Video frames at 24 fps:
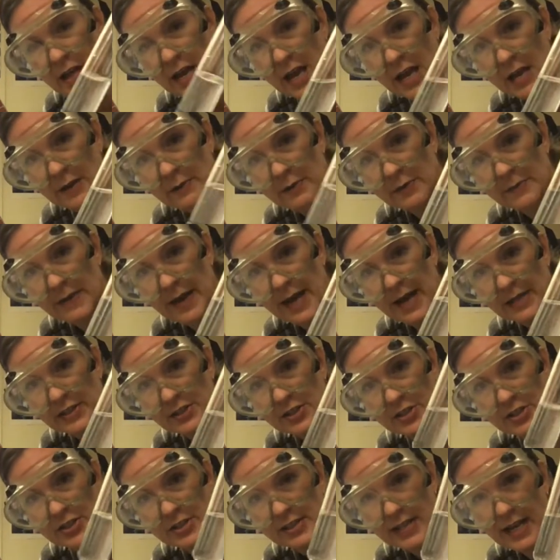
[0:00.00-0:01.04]
and we're back to
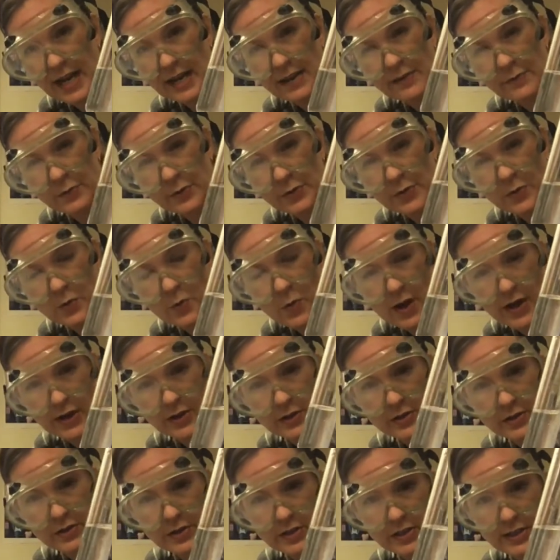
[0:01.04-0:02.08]
just kind of what the
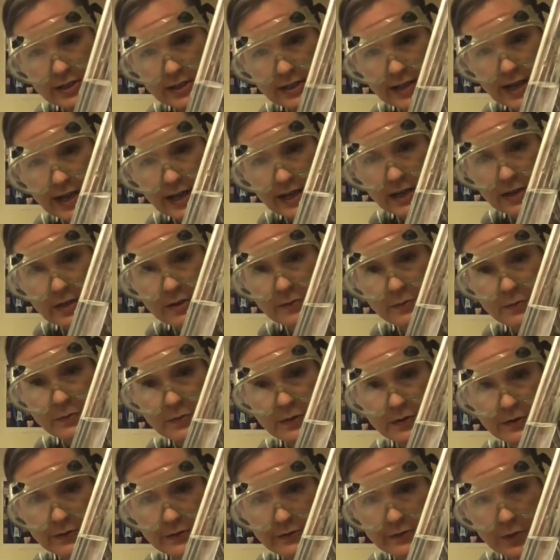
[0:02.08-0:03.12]
water looked like
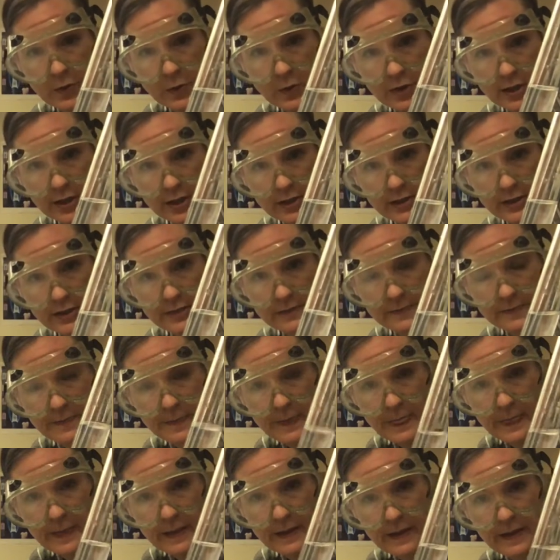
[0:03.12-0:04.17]
before.
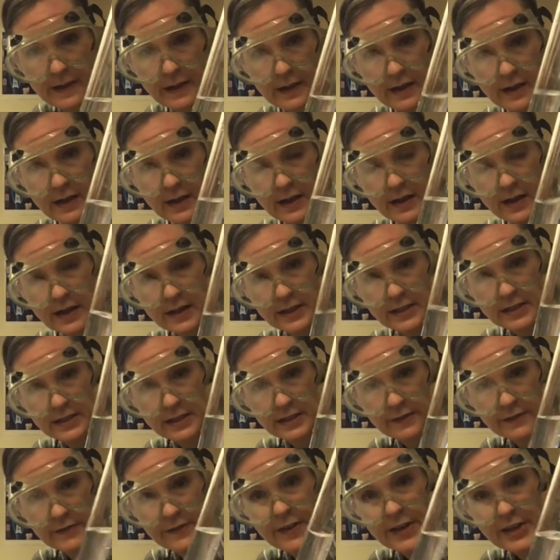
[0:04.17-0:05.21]

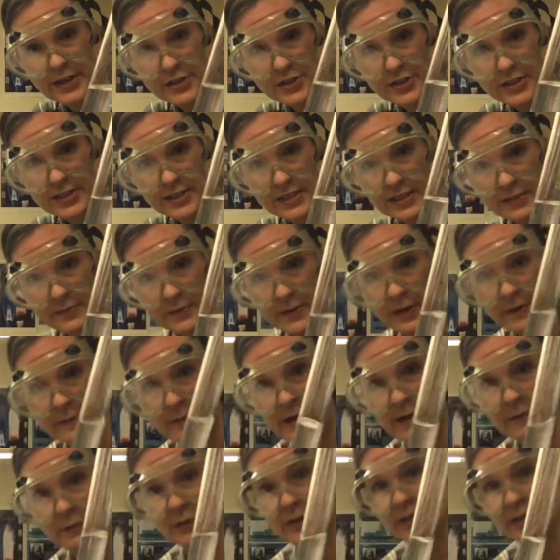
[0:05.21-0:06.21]
To finish this experiment, we're